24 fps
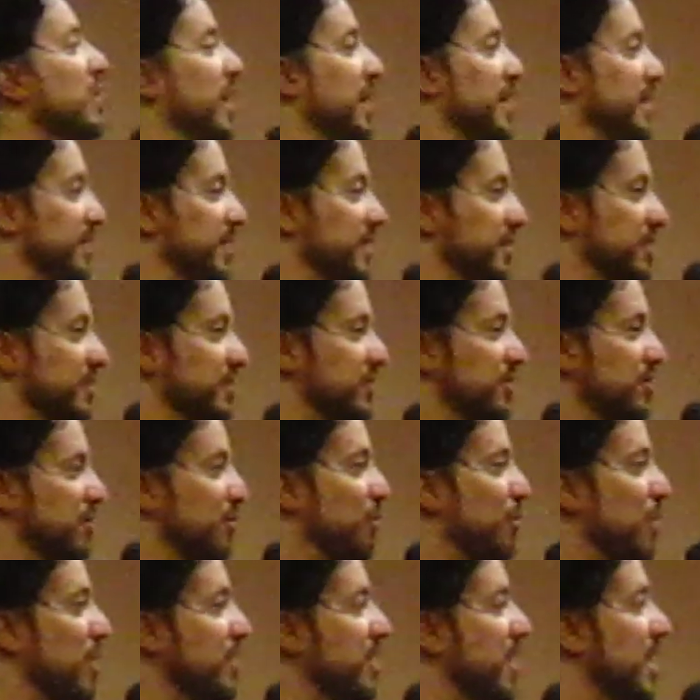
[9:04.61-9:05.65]
ideas.
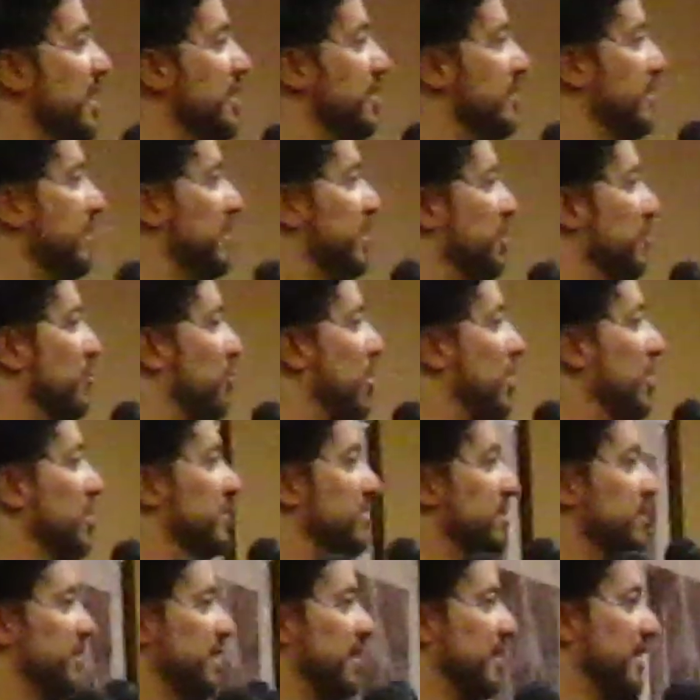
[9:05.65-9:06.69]
One idea
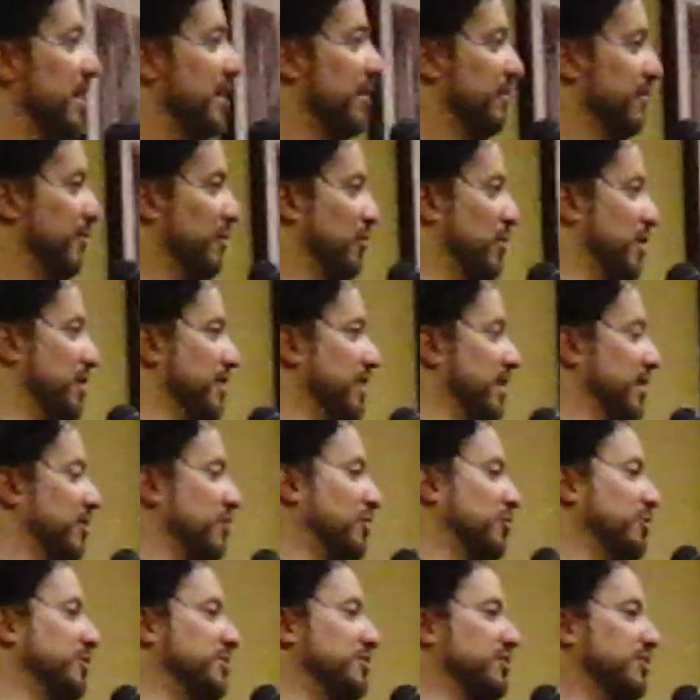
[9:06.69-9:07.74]
was that the one that
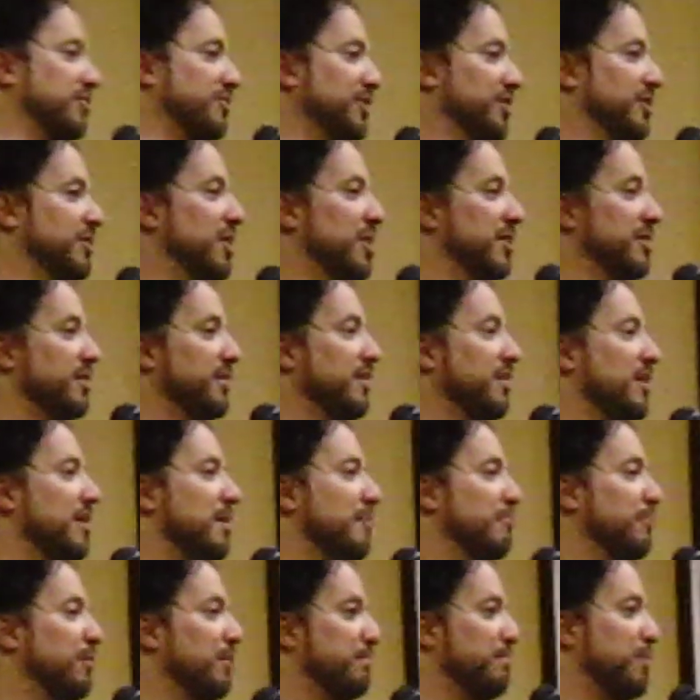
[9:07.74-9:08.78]
Christopher Dunn
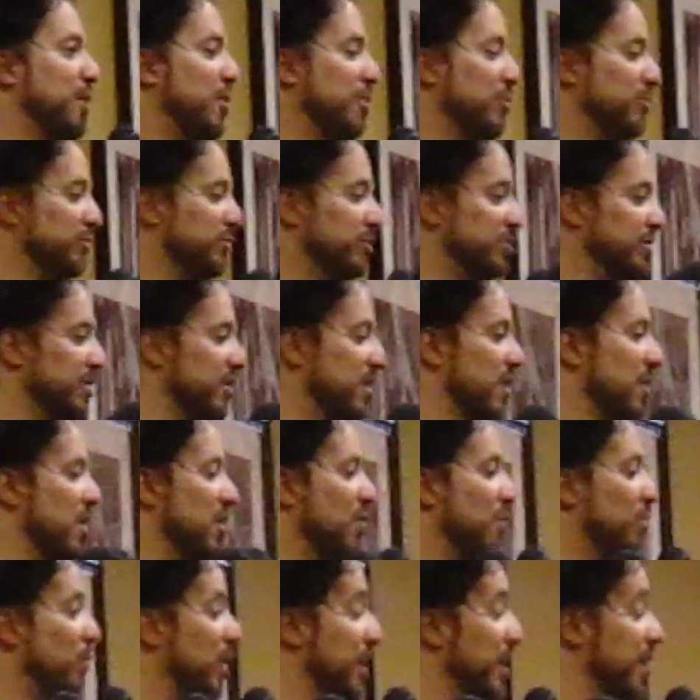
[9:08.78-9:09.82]
proposed,
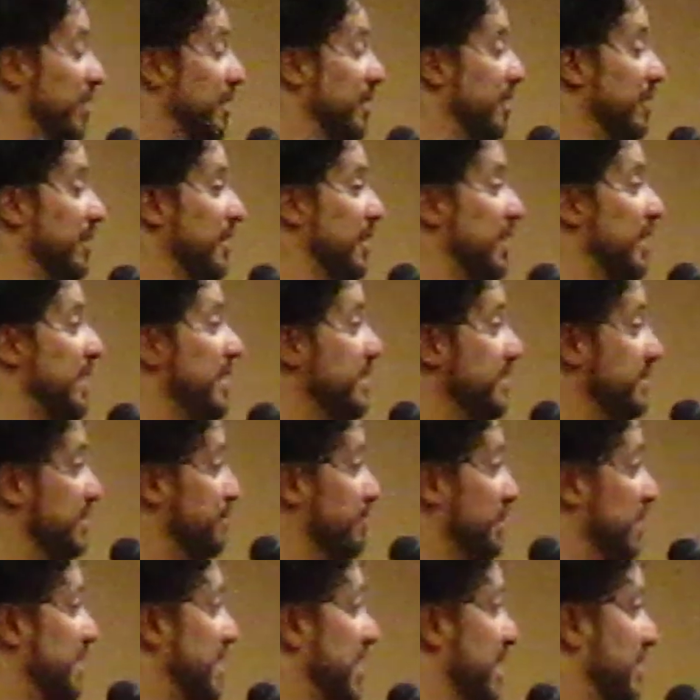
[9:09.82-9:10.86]
where he's a
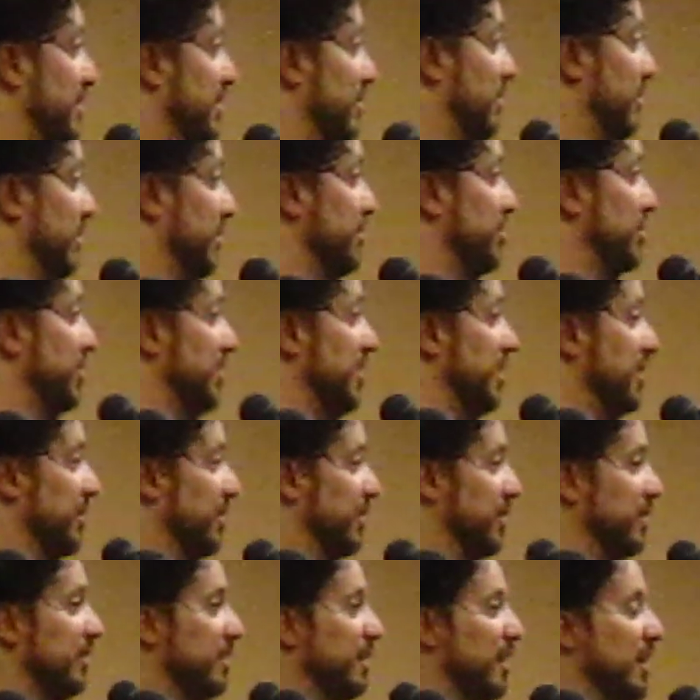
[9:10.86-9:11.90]
mechanical
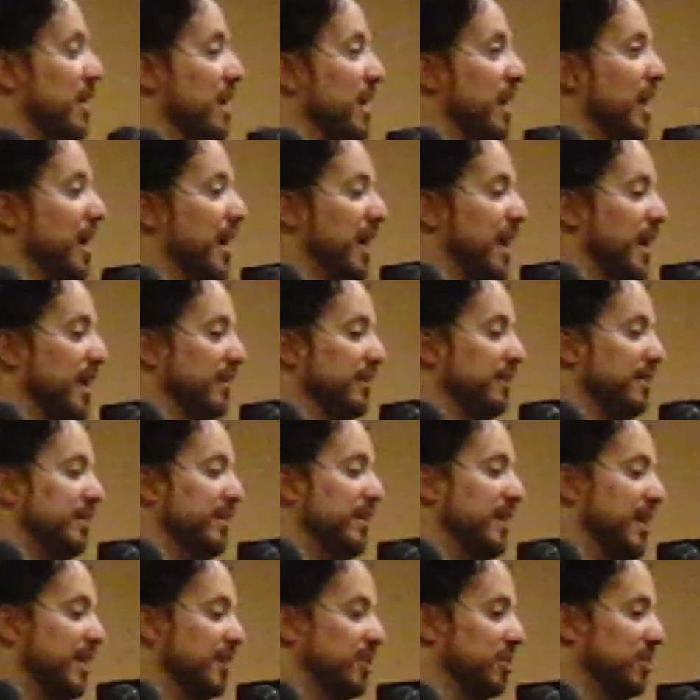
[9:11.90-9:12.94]
engineer, and
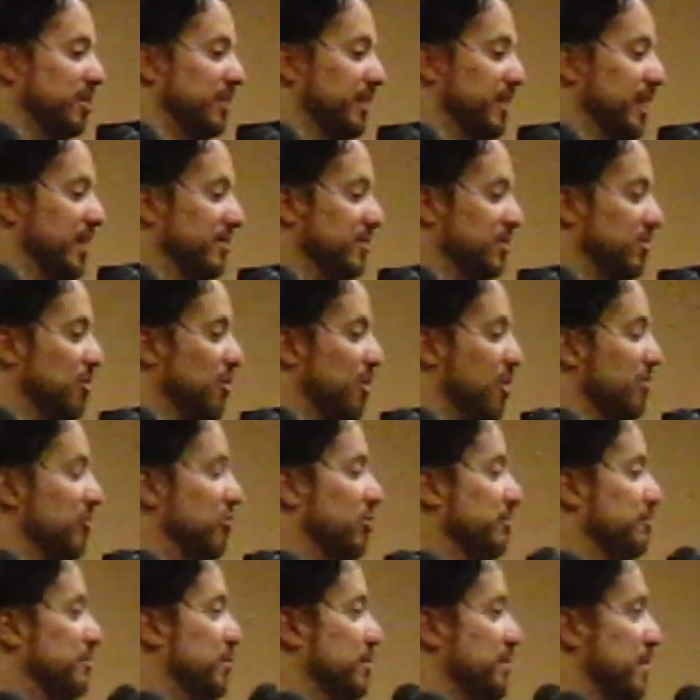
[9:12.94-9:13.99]
he actually has gone
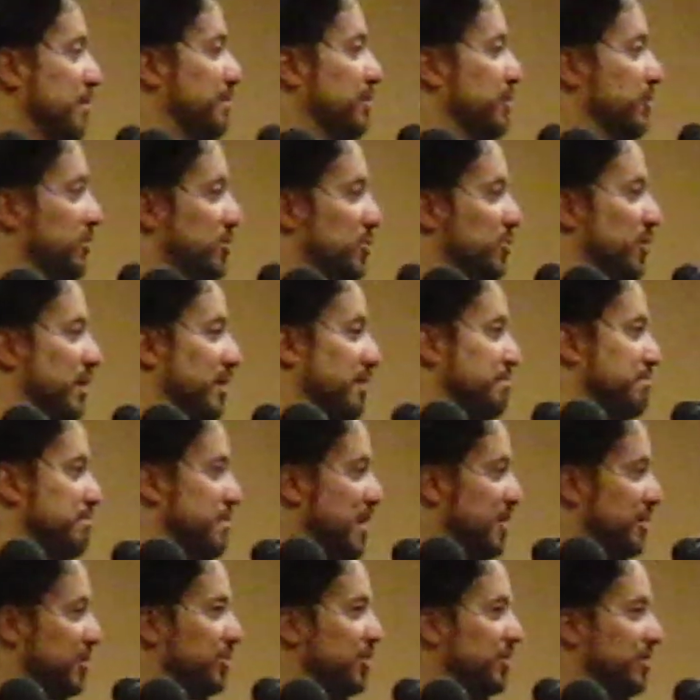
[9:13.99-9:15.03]
to Puma Punku and
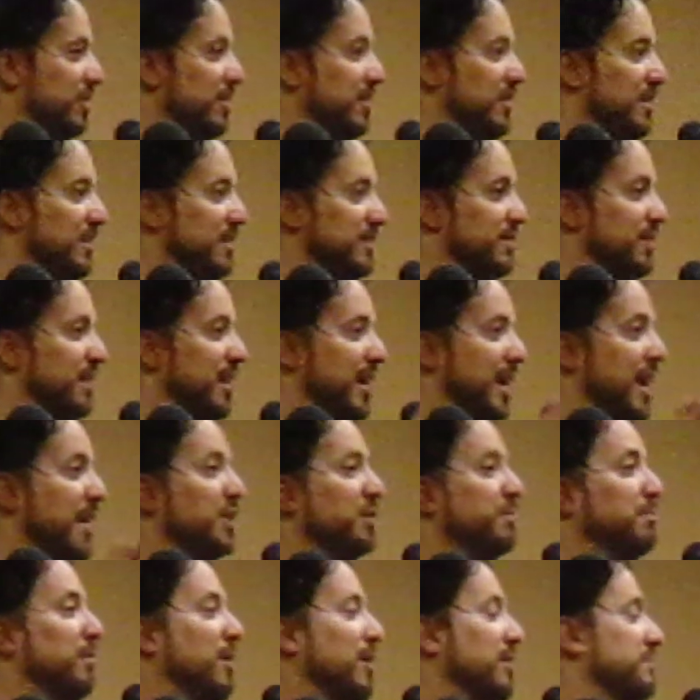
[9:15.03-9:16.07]
measured these
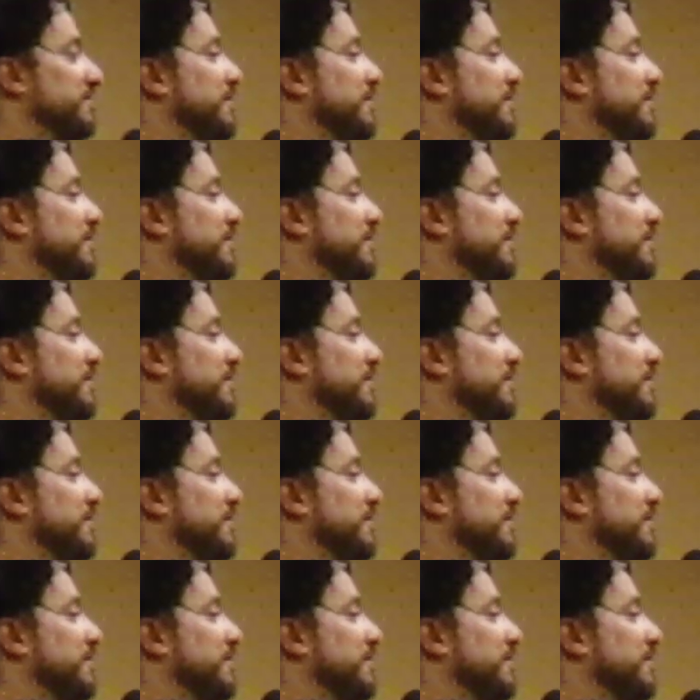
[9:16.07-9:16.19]
H blocks.